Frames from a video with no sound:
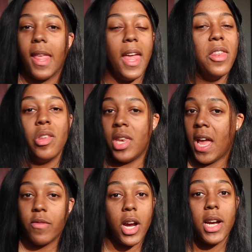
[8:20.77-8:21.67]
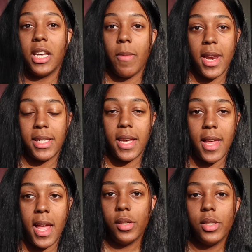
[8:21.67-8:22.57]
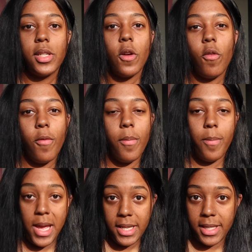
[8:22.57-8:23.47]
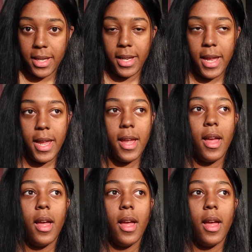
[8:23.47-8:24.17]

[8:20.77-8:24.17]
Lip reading: Never heard anybody say that. So basically,